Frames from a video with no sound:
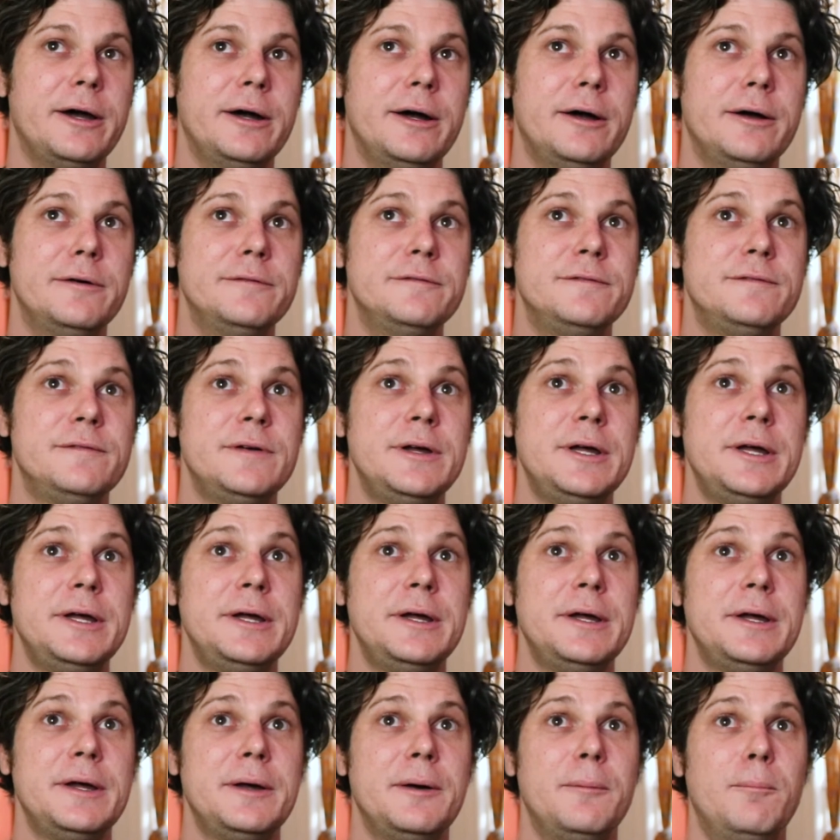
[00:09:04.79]
of
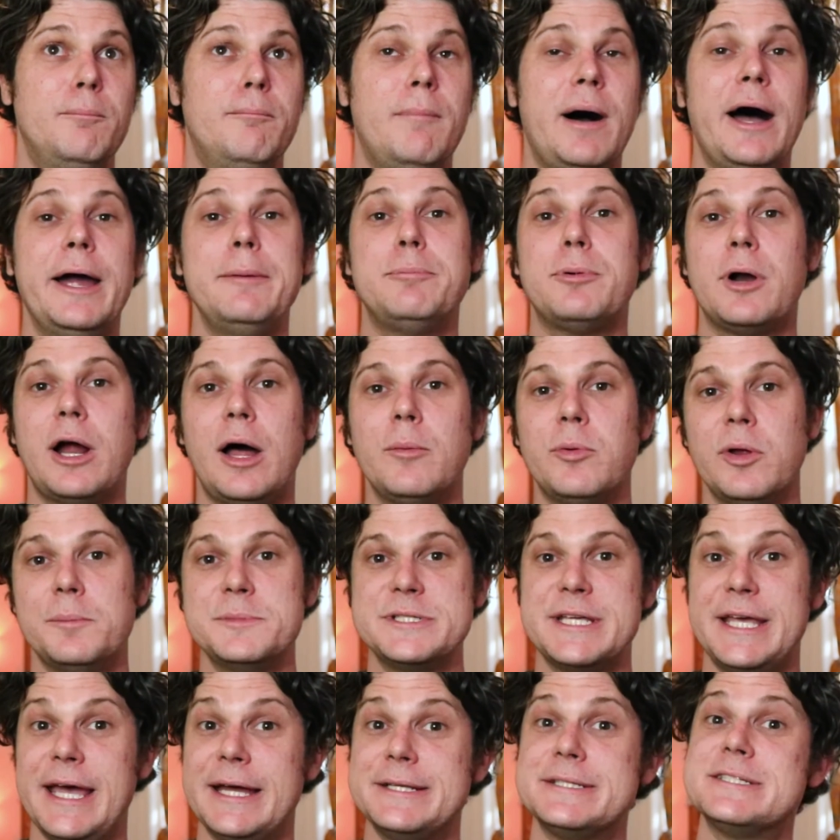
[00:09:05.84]
my
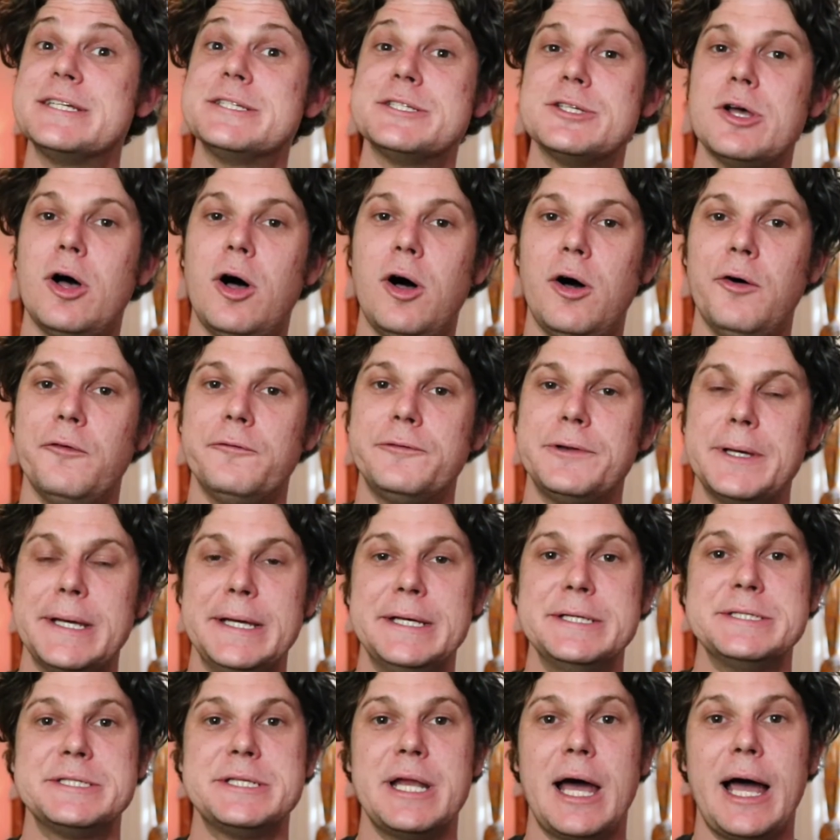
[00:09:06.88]
problems get dissolved,
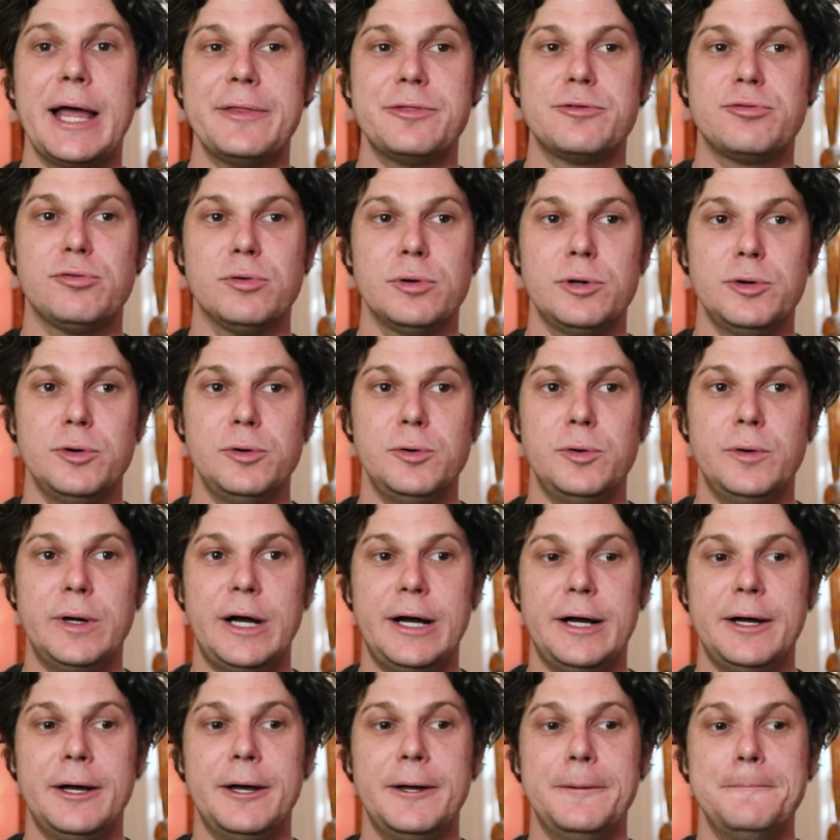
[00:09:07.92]
is not through
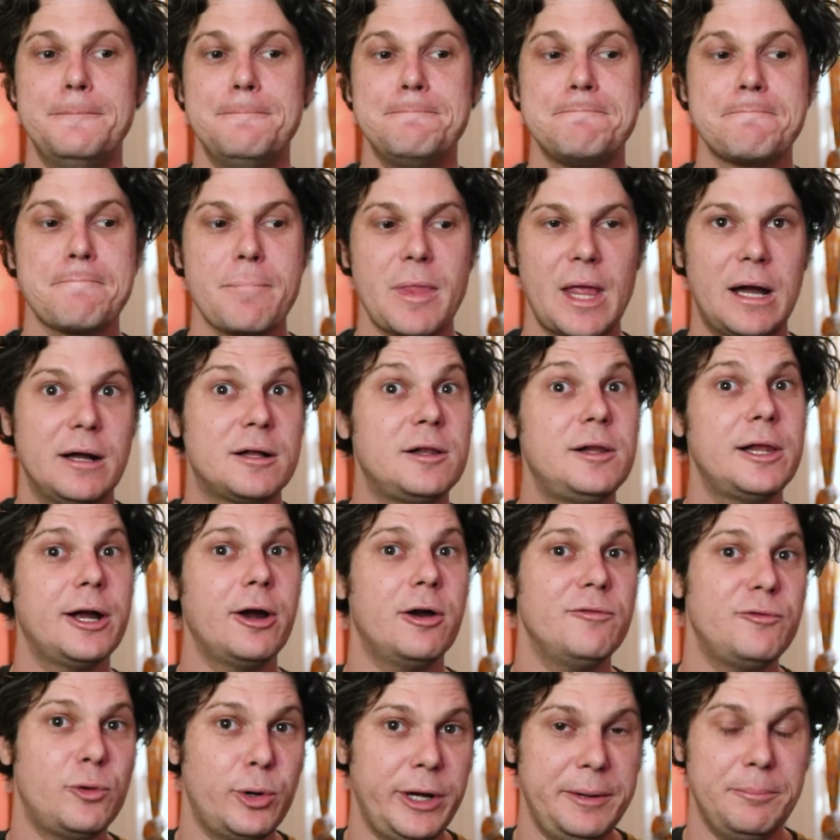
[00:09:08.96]
a
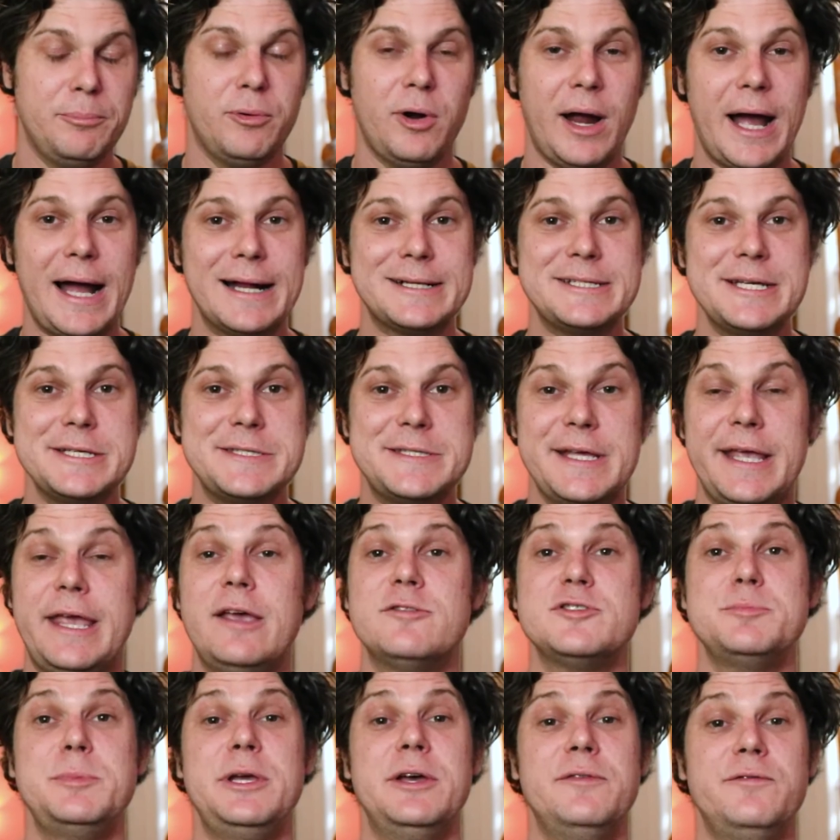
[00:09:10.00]
clairvoyant practice that
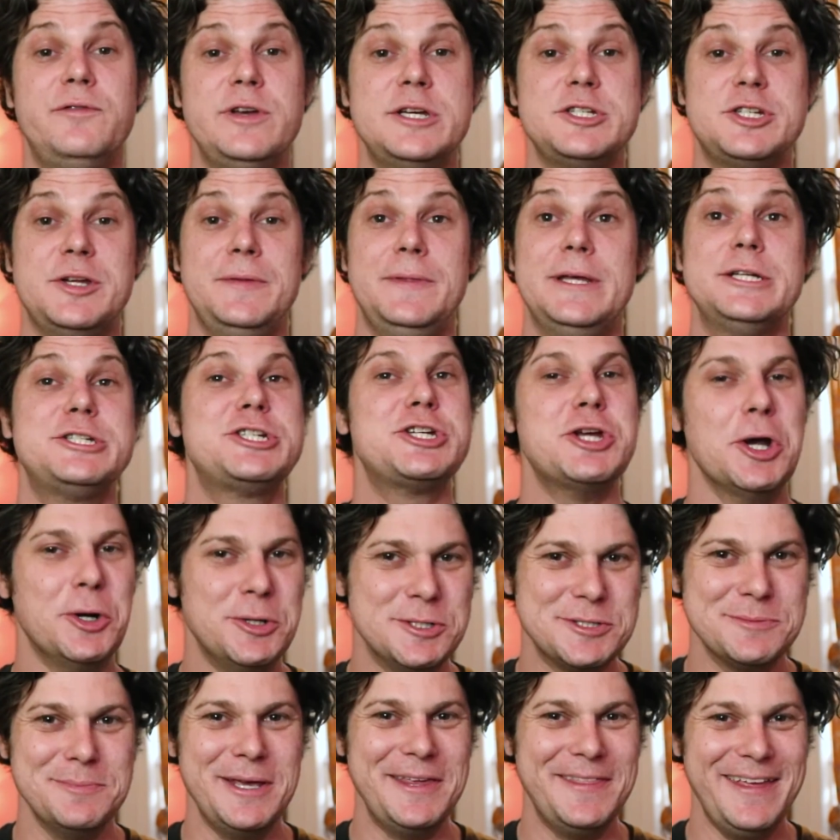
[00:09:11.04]
gives me a vision that
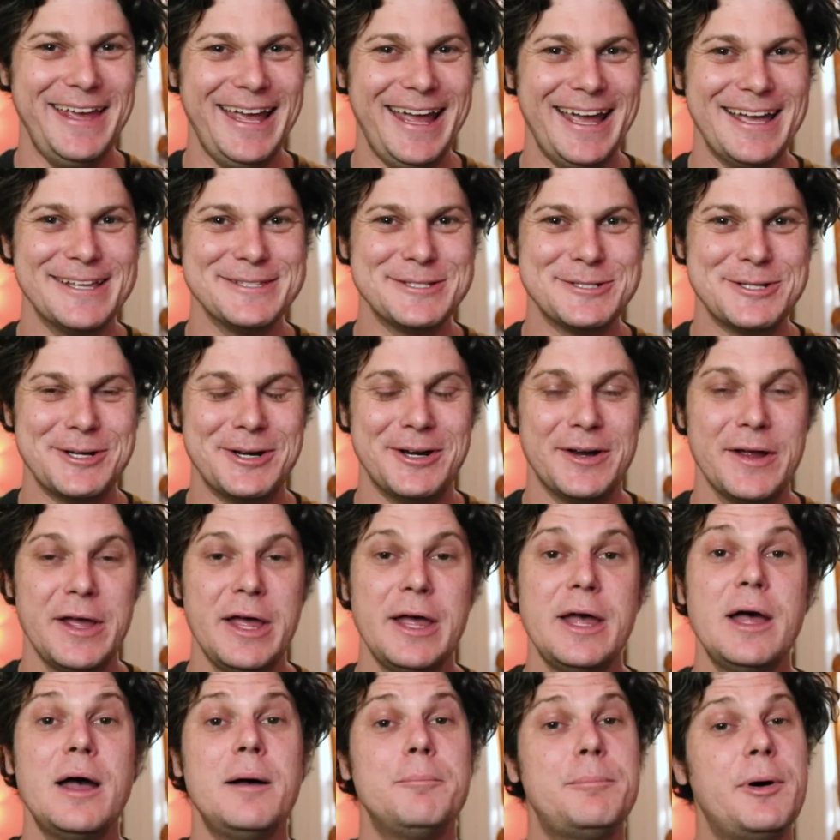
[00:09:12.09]
shows me the answer,
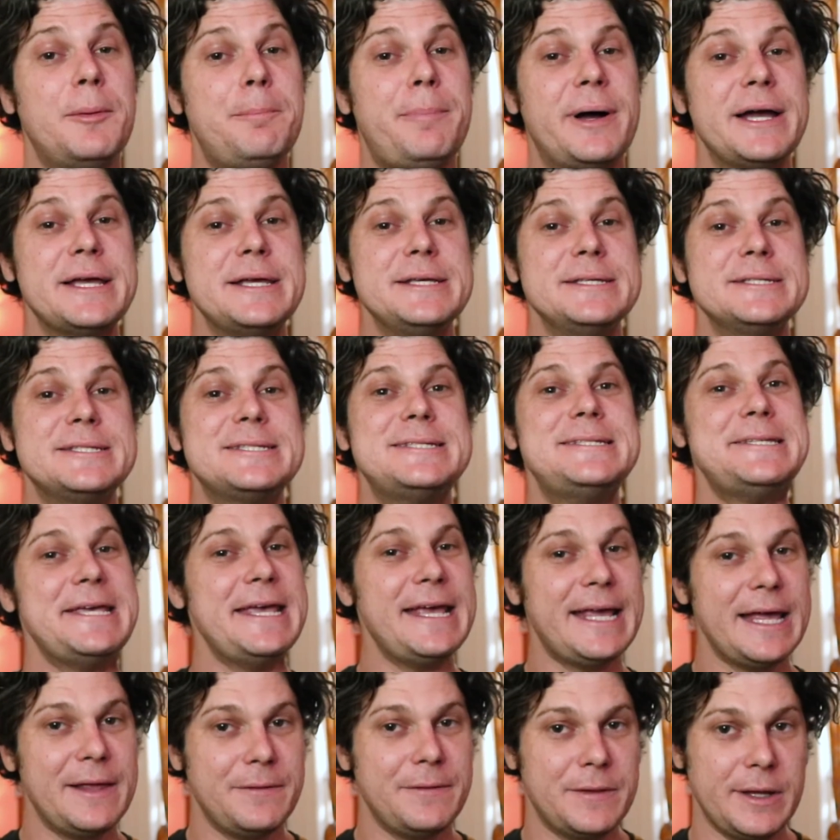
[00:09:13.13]
but by
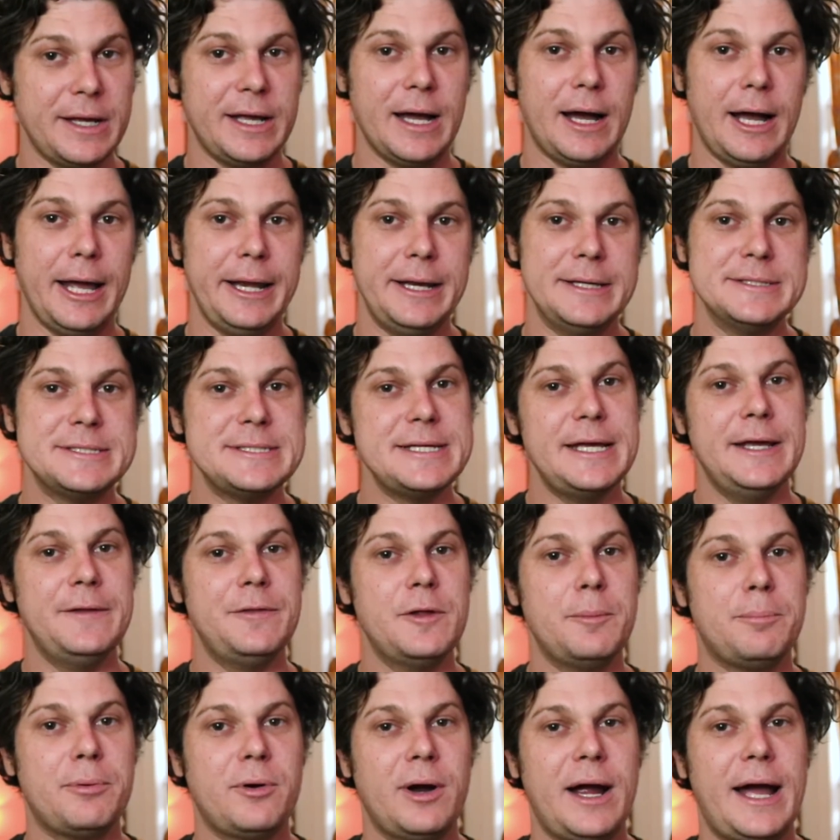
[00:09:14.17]
seeking the guidance in
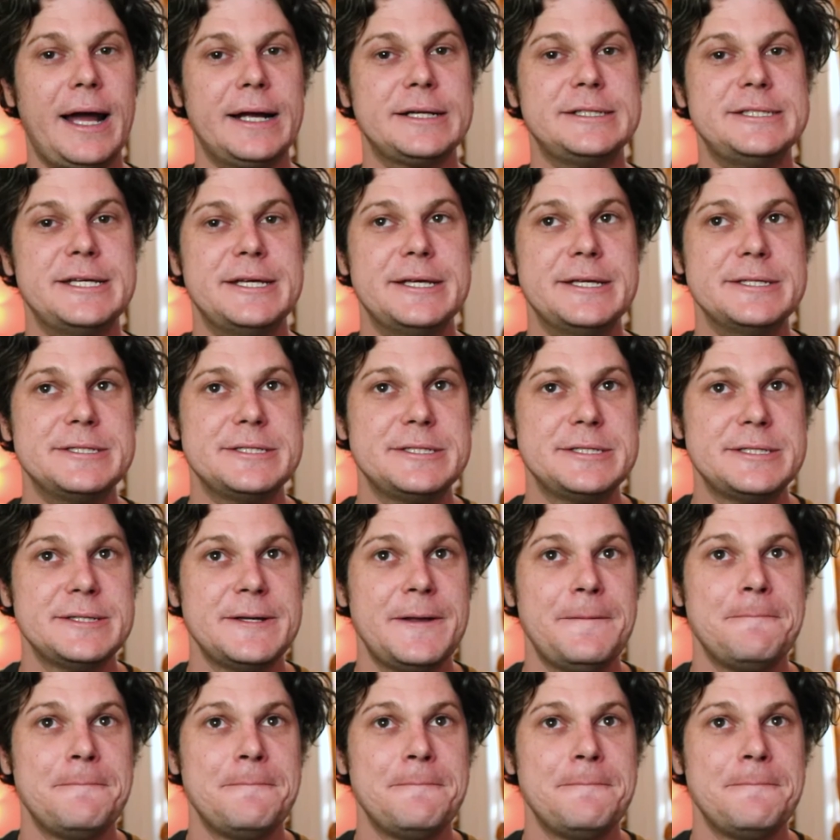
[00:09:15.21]
the practice,